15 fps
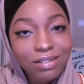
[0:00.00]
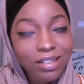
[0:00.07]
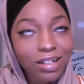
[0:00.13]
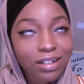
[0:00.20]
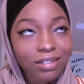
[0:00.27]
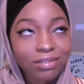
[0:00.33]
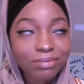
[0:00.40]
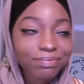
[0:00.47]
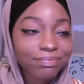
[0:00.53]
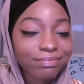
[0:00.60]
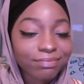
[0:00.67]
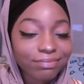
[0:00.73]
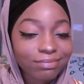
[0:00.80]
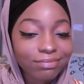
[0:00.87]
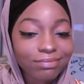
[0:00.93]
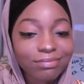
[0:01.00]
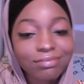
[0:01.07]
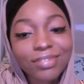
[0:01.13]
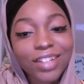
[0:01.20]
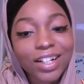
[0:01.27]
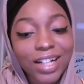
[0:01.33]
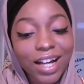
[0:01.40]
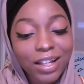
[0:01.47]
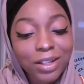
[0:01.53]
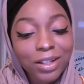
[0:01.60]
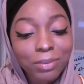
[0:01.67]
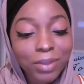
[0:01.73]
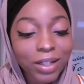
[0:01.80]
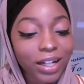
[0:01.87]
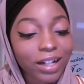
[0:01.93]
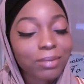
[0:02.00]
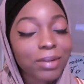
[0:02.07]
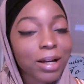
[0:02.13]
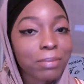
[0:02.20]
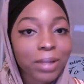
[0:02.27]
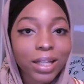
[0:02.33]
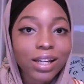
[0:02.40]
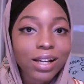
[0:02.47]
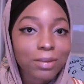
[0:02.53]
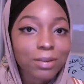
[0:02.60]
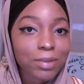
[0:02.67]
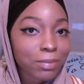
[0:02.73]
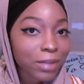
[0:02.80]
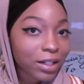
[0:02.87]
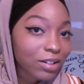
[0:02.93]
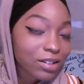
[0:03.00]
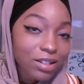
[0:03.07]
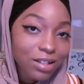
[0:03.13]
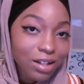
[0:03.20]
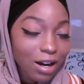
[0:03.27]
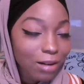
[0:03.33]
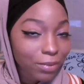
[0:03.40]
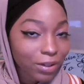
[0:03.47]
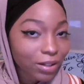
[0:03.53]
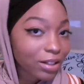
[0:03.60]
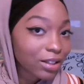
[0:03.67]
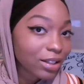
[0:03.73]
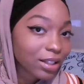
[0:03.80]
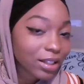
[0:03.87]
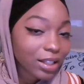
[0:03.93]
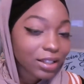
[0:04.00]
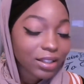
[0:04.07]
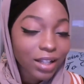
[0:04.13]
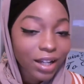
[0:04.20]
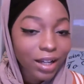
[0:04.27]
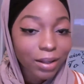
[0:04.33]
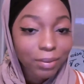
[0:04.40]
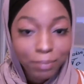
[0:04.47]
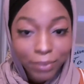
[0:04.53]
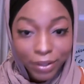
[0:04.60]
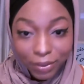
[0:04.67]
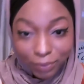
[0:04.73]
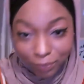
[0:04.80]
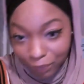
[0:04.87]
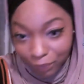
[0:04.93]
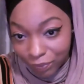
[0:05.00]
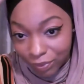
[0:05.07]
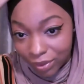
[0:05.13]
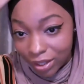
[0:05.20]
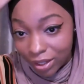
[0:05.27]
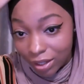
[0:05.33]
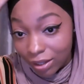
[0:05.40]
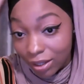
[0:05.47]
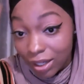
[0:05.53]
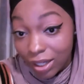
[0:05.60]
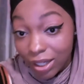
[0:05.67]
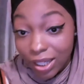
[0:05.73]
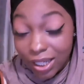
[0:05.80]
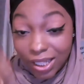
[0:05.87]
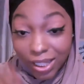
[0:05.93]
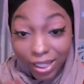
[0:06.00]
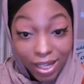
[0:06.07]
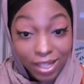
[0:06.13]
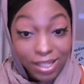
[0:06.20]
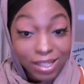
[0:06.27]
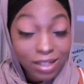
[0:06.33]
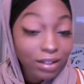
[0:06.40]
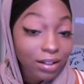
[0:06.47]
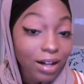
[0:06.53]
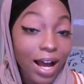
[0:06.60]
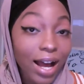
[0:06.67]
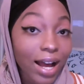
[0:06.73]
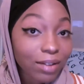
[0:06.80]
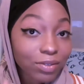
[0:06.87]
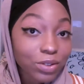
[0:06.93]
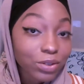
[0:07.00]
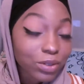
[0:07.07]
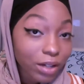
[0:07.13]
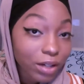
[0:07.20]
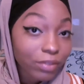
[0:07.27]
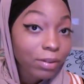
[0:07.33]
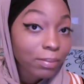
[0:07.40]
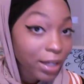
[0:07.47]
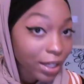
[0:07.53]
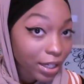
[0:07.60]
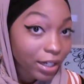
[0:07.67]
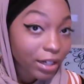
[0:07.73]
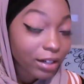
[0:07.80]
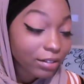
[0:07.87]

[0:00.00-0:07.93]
So they're not human hair. I'm not picking up somebody else's karma or anything like that. But yes, girl, I have to cover my hair.